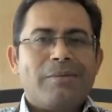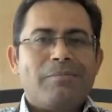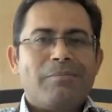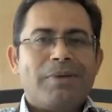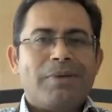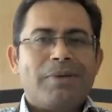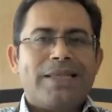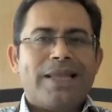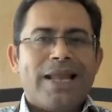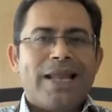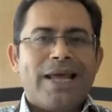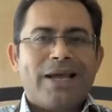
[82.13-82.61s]

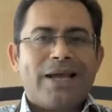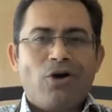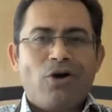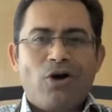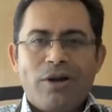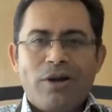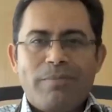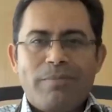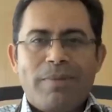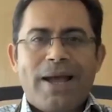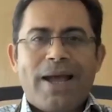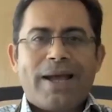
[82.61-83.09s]
But then I
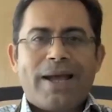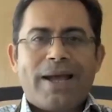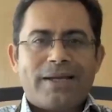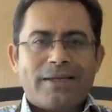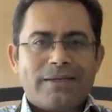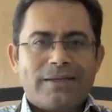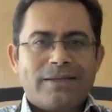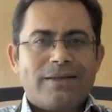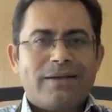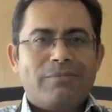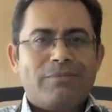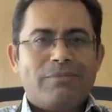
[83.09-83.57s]
got
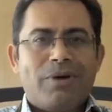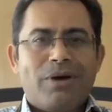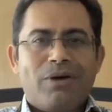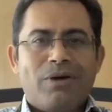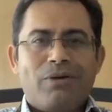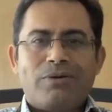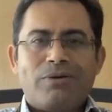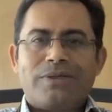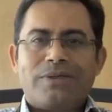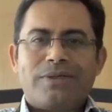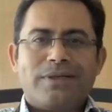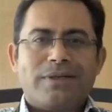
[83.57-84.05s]
back
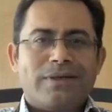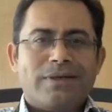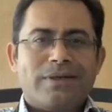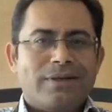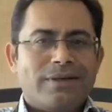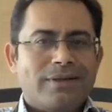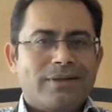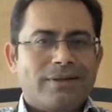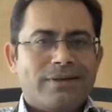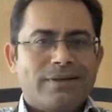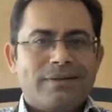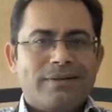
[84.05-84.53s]
about
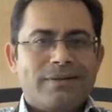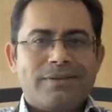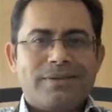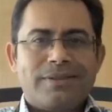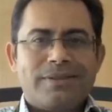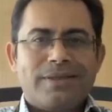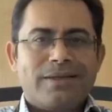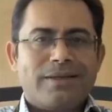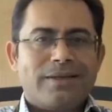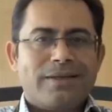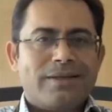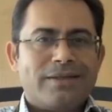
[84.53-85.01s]

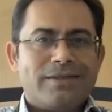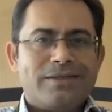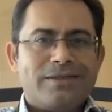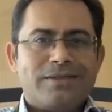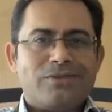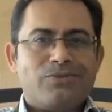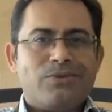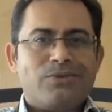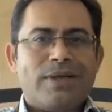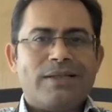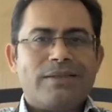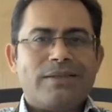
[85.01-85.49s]

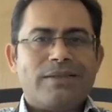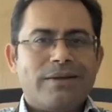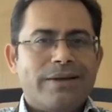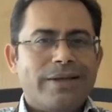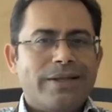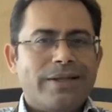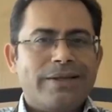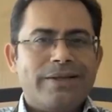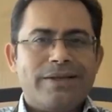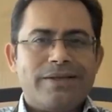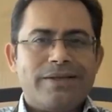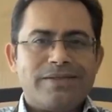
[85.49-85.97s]
12,
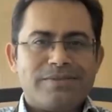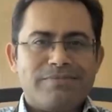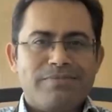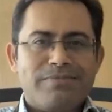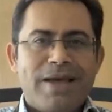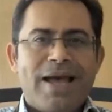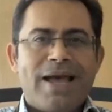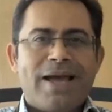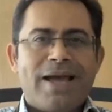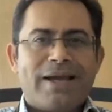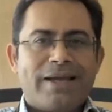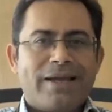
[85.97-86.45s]
13 years
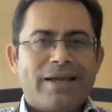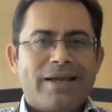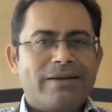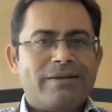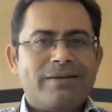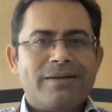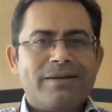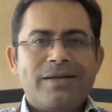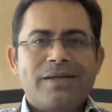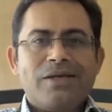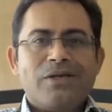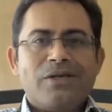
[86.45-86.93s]
back.
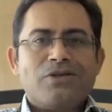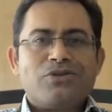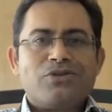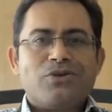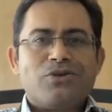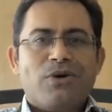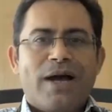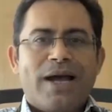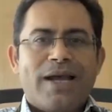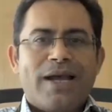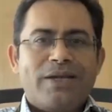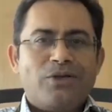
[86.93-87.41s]
And
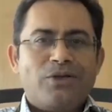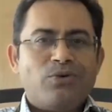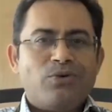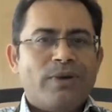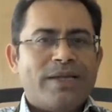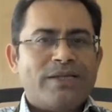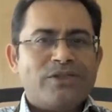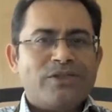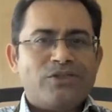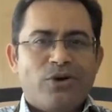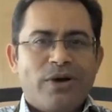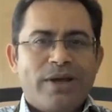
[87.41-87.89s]
so I
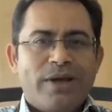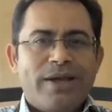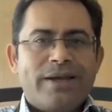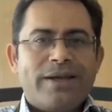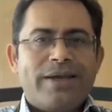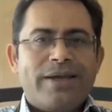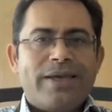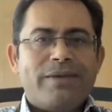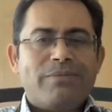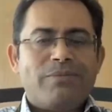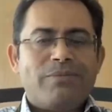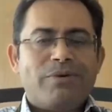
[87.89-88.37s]
do enjoy
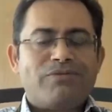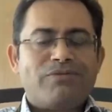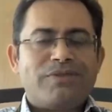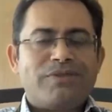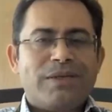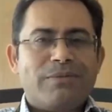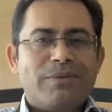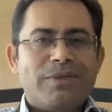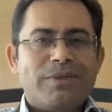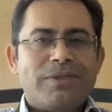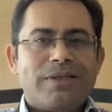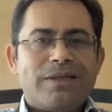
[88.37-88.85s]
a game of
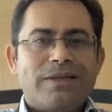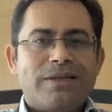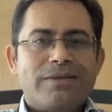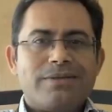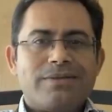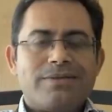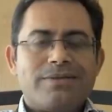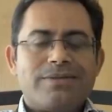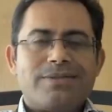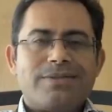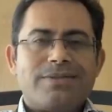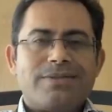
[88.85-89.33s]
table
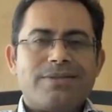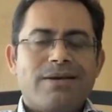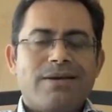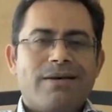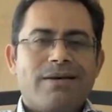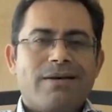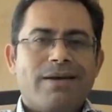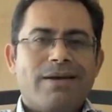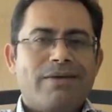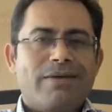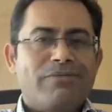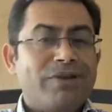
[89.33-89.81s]
tennis
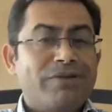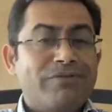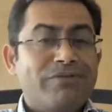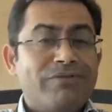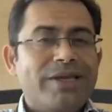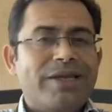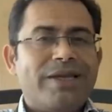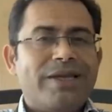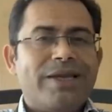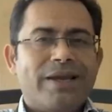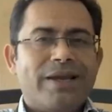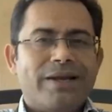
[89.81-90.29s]
every
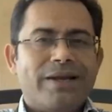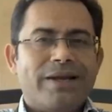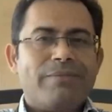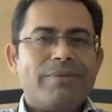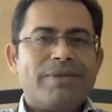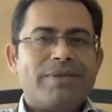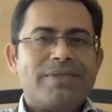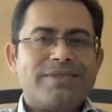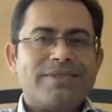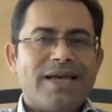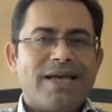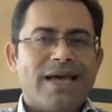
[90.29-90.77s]
weekend. I
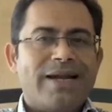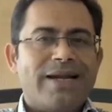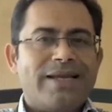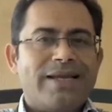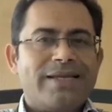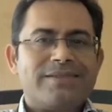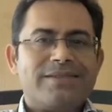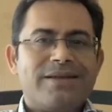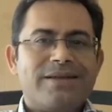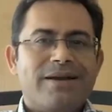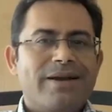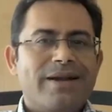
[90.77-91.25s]
mean,
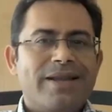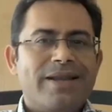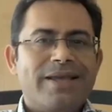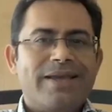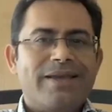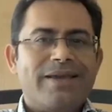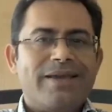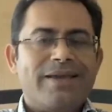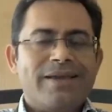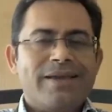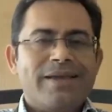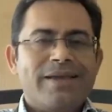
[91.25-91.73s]
Saturday,
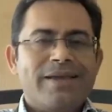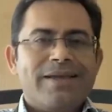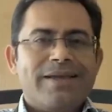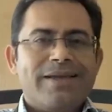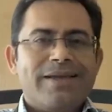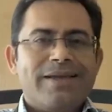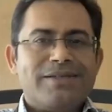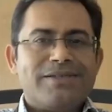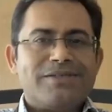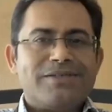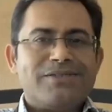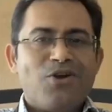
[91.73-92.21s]
Sunday
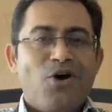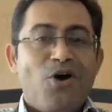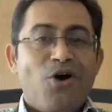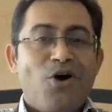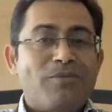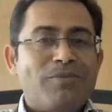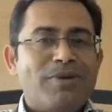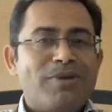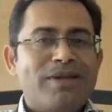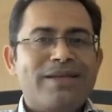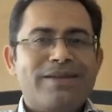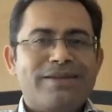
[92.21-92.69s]
is
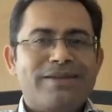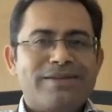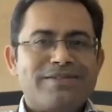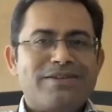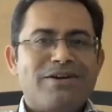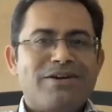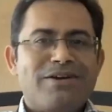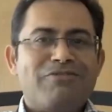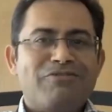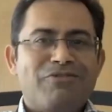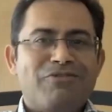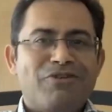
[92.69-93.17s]
normally
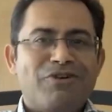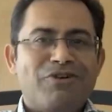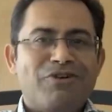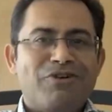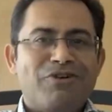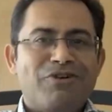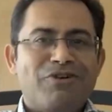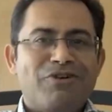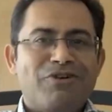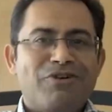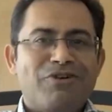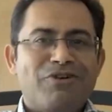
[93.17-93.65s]
reserved for
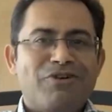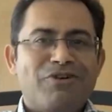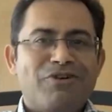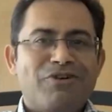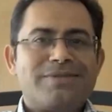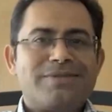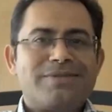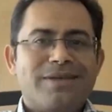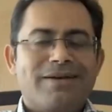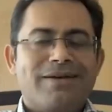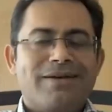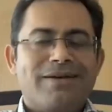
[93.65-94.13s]
table
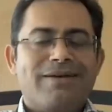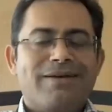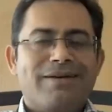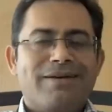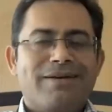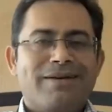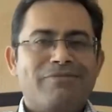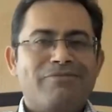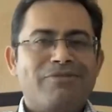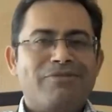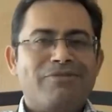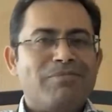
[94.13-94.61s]
tennis.
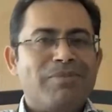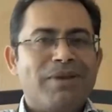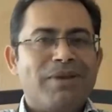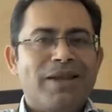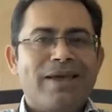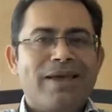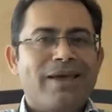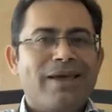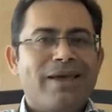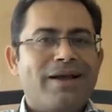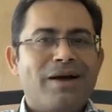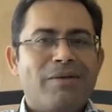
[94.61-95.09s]
We
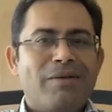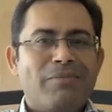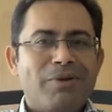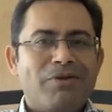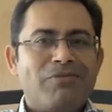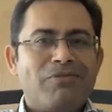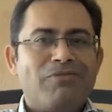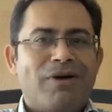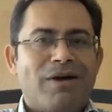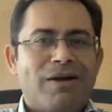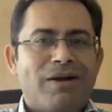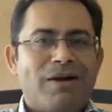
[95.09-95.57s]
play a
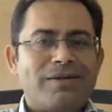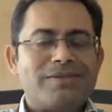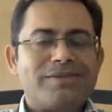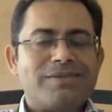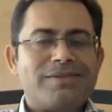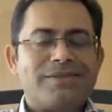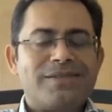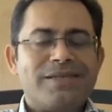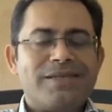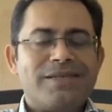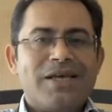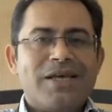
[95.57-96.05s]
couple of
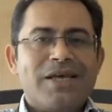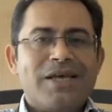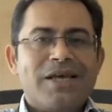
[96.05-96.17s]
hours.